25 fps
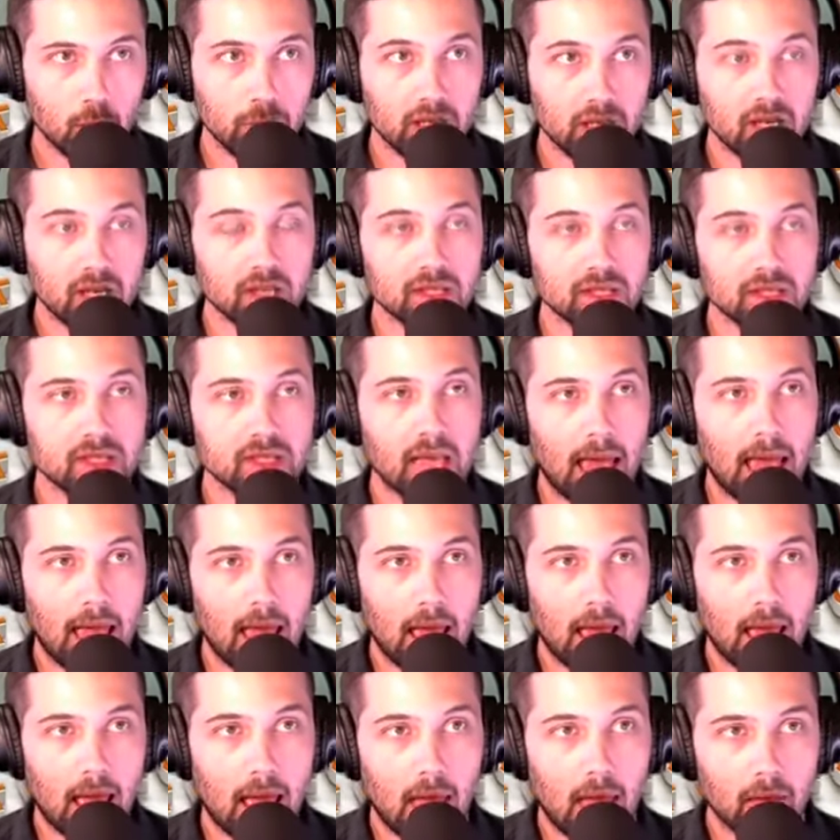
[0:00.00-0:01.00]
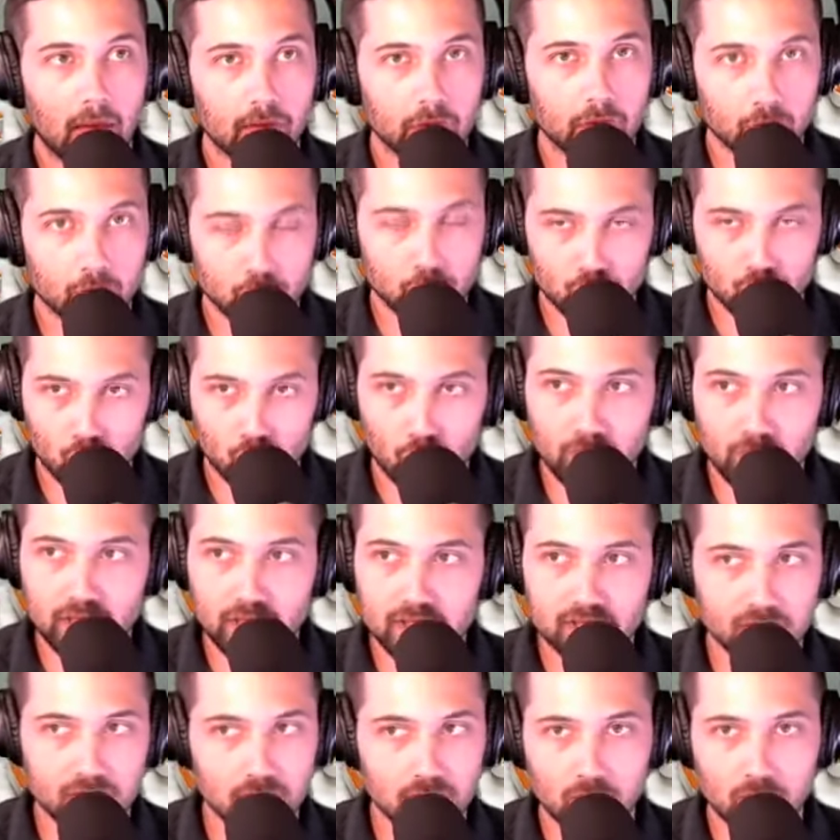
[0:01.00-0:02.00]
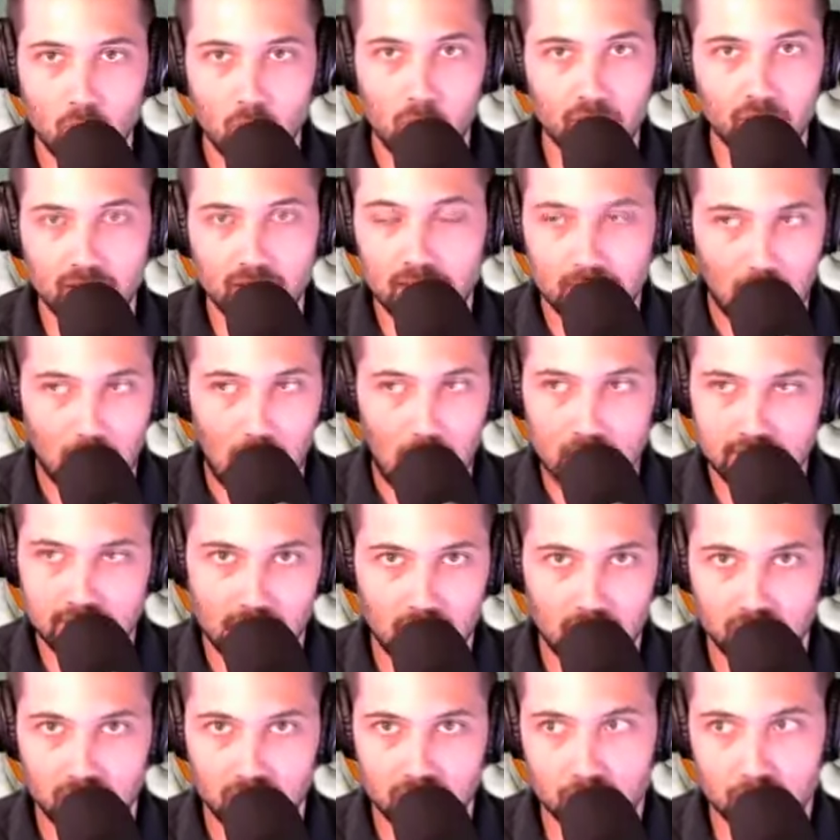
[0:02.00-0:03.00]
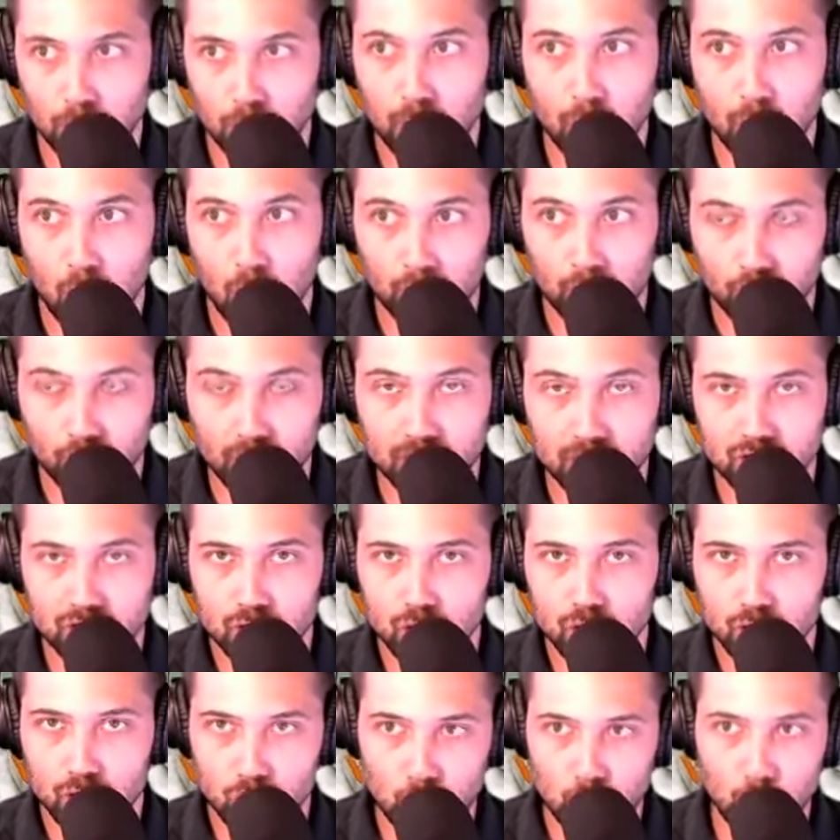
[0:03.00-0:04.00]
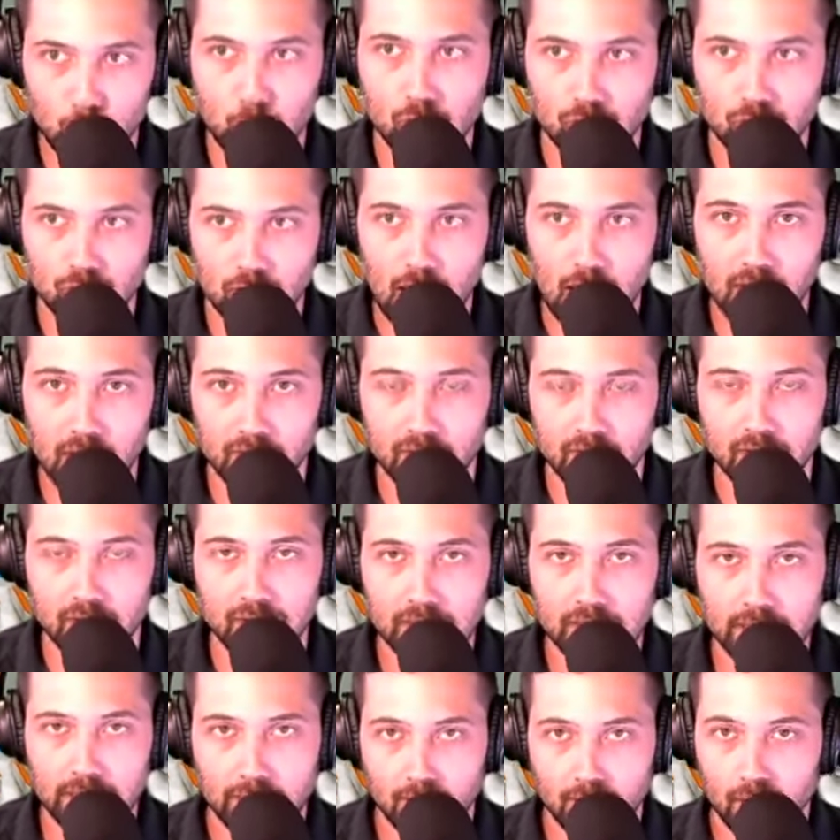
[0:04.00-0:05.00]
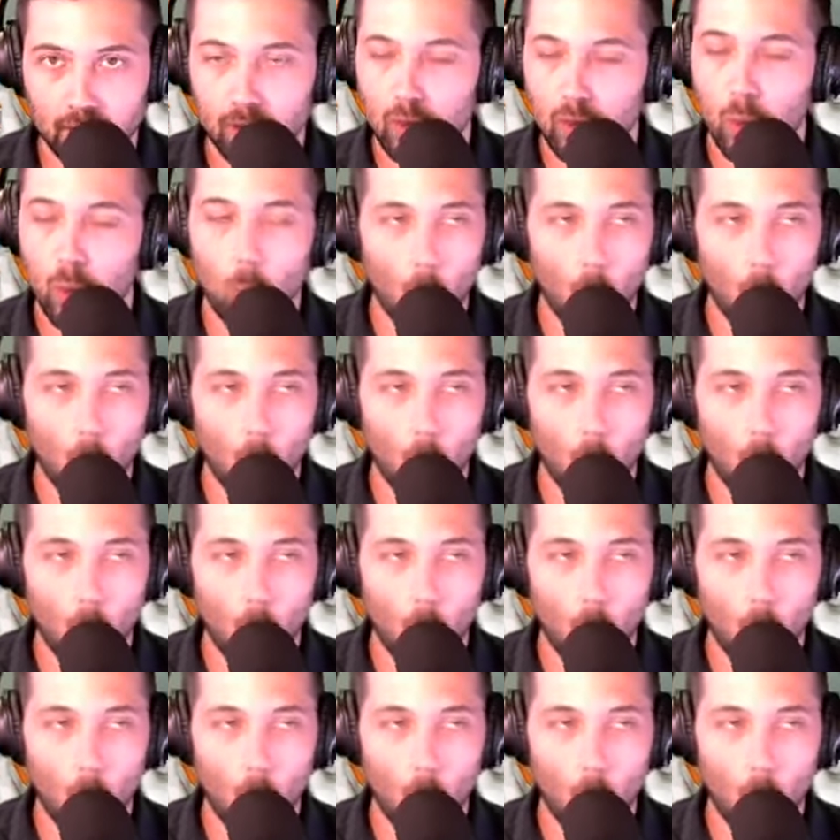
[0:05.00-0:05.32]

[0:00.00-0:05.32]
because Detroit is still going to get knocked out of this playoff race sooner rather than later.